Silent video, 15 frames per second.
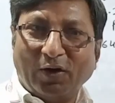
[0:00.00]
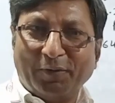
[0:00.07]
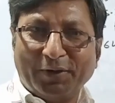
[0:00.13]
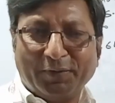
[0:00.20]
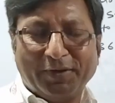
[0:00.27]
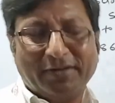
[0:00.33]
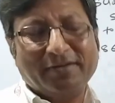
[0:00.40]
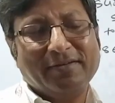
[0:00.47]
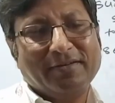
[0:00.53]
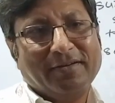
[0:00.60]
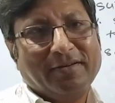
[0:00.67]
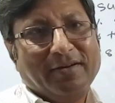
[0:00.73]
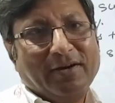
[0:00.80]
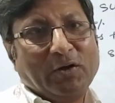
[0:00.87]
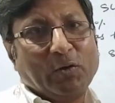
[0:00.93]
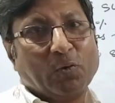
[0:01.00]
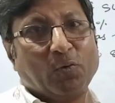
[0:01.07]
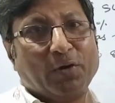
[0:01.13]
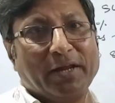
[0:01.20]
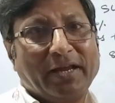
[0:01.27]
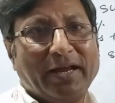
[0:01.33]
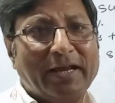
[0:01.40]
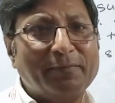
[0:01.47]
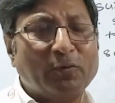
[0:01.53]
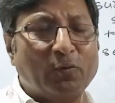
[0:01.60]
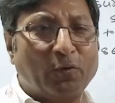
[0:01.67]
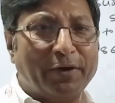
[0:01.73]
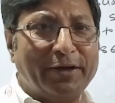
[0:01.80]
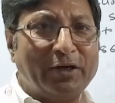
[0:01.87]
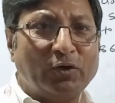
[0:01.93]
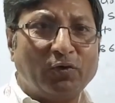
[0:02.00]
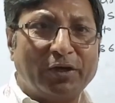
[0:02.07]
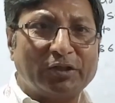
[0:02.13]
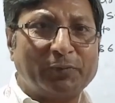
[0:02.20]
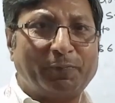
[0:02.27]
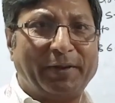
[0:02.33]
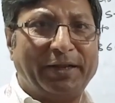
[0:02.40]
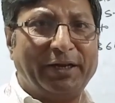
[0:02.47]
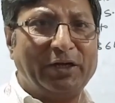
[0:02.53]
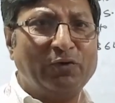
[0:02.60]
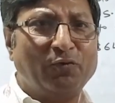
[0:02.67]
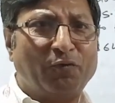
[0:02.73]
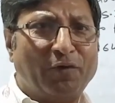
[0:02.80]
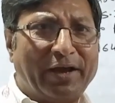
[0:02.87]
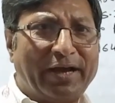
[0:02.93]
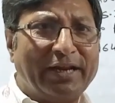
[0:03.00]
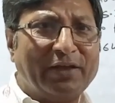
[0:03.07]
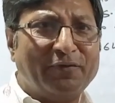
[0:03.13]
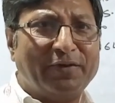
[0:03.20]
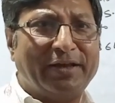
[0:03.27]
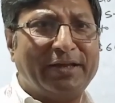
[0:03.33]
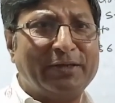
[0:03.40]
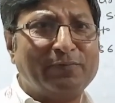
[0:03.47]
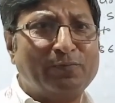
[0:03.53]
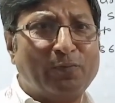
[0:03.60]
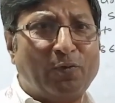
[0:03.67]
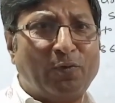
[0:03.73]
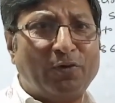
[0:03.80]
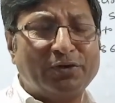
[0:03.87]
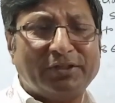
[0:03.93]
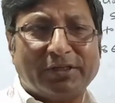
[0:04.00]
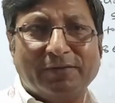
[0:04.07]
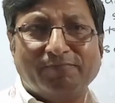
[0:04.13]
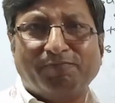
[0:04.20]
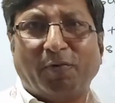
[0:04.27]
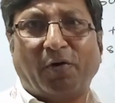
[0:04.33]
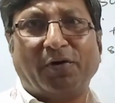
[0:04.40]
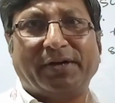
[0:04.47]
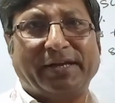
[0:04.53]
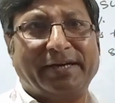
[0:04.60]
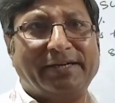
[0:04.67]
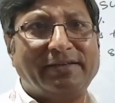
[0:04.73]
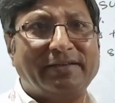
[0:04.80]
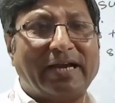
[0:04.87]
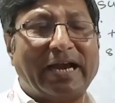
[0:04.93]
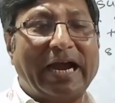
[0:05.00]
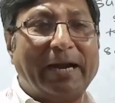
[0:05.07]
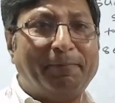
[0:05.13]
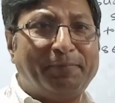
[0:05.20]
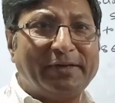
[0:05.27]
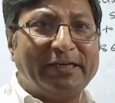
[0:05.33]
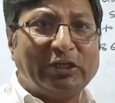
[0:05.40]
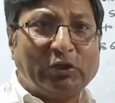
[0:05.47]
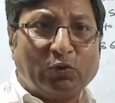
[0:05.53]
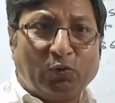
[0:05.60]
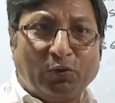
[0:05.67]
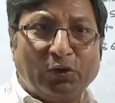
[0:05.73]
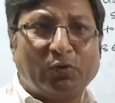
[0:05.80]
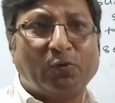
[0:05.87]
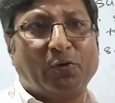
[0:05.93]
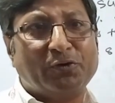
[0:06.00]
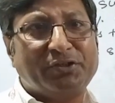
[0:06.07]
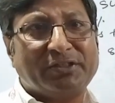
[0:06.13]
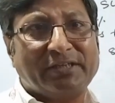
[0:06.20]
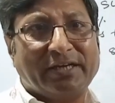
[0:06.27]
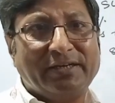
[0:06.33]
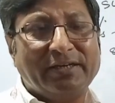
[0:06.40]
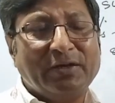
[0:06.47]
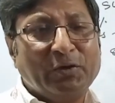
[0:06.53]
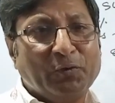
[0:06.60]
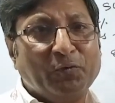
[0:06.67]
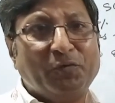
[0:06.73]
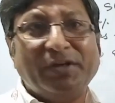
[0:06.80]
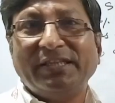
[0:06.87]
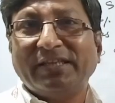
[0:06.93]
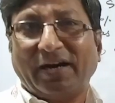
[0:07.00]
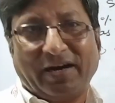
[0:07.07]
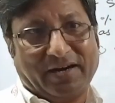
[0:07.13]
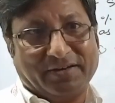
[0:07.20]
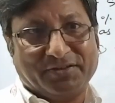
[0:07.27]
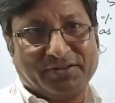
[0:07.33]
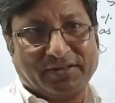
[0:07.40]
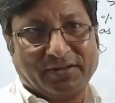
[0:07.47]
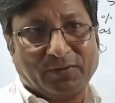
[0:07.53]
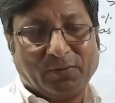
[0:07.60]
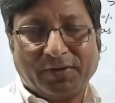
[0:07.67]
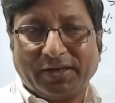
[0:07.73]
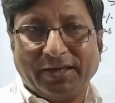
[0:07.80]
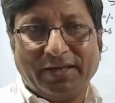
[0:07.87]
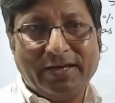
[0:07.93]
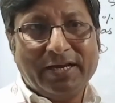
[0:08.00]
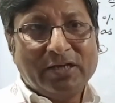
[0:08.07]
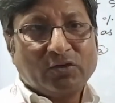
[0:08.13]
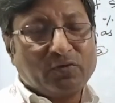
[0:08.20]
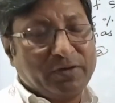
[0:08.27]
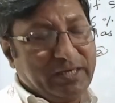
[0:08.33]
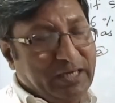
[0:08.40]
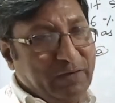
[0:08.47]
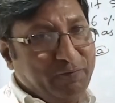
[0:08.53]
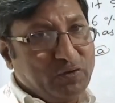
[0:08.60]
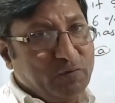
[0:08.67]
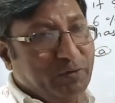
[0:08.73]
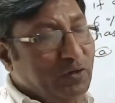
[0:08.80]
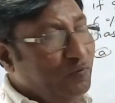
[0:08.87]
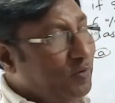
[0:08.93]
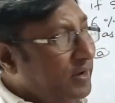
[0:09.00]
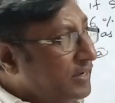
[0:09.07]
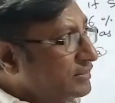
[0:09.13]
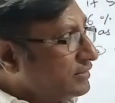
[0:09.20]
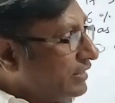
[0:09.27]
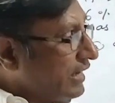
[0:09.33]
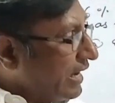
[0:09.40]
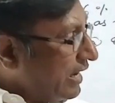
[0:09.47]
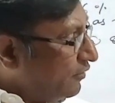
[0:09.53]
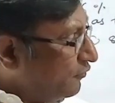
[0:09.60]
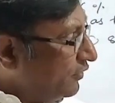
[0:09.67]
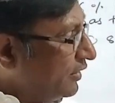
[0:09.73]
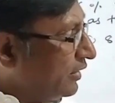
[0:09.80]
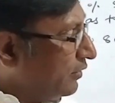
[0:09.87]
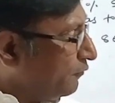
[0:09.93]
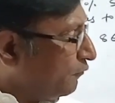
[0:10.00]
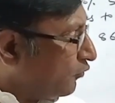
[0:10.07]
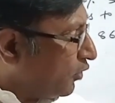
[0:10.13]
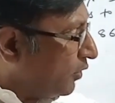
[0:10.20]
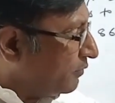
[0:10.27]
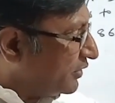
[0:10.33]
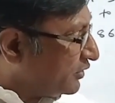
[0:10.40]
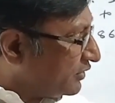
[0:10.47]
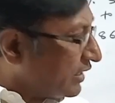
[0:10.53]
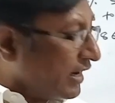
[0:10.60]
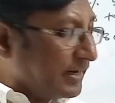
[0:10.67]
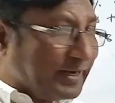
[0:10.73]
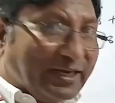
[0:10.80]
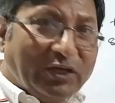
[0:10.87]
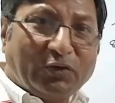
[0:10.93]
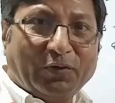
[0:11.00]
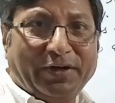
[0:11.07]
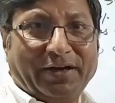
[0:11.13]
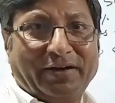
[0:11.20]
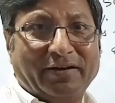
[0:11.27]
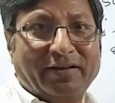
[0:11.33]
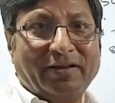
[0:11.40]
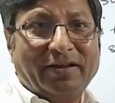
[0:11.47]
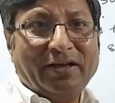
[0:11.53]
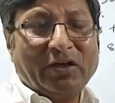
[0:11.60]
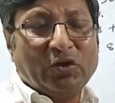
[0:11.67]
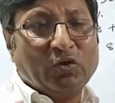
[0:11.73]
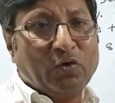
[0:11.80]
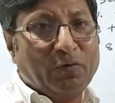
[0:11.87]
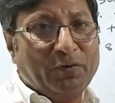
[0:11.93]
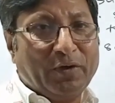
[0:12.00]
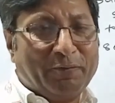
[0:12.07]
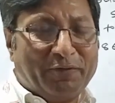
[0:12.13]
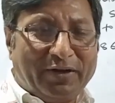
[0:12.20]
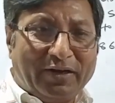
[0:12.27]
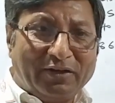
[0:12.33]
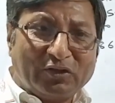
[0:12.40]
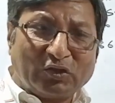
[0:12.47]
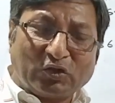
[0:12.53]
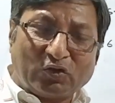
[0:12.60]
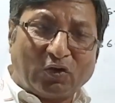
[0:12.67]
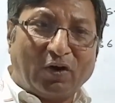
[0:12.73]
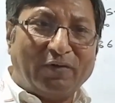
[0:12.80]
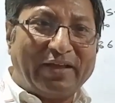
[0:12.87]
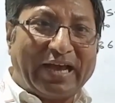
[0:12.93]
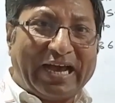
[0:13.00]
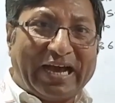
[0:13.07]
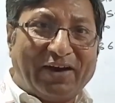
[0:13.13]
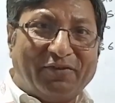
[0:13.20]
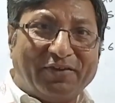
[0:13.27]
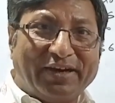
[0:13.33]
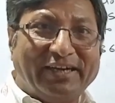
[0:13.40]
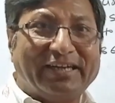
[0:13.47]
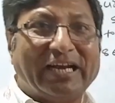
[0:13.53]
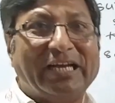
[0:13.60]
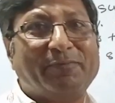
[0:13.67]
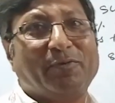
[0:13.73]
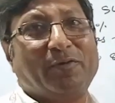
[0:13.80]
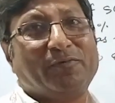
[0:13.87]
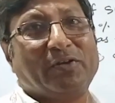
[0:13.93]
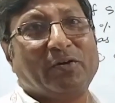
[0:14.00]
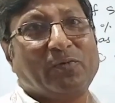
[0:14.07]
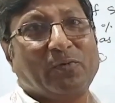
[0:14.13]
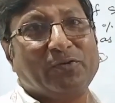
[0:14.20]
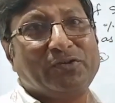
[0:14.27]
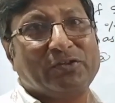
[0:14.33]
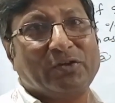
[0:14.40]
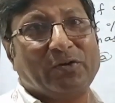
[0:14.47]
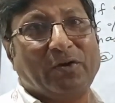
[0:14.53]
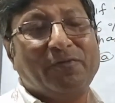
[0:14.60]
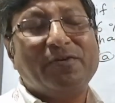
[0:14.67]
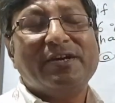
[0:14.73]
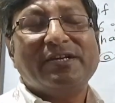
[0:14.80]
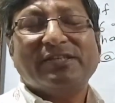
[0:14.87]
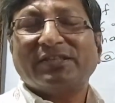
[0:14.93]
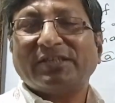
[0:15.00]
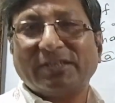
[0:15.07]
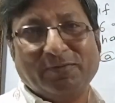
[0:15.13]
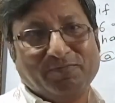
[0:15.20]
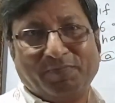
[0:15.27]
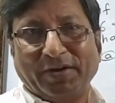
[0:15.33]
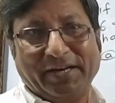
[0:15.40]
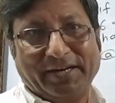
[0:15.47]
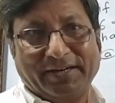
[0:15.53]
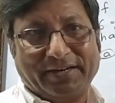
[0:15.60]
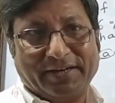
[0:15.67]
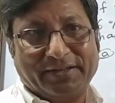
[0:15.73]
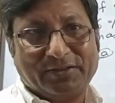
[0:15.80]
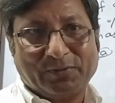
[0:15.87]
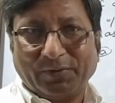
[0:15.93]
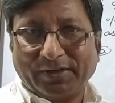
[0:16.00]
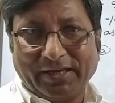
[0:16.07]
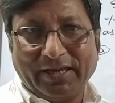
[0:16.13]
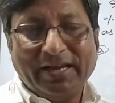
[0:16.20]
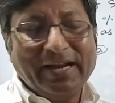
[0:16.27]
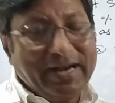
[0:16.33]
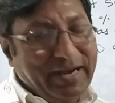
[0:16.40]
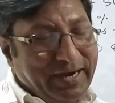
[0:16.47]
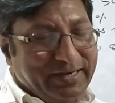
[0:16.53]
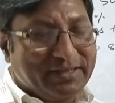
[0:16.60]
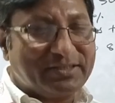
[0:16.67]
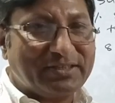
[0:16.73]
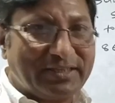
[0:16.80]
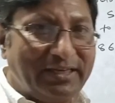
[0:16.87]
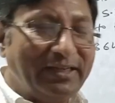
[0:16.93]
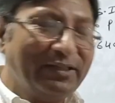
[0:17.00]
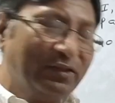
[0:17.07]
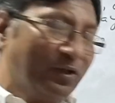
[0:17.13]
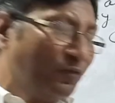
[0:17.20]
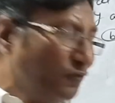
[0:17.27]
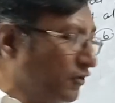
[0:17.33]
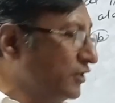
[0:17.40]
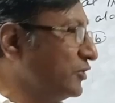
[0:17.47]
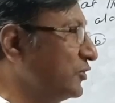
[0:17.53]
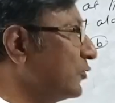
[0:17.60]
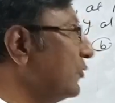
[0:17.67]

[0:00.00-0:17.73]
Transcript: everyone. Today I am going to explain very most important aptitude question with answer. Okay. So if you will watch every from starting to end, you will solve every type of the question of simple interest. Okay. Let us see the first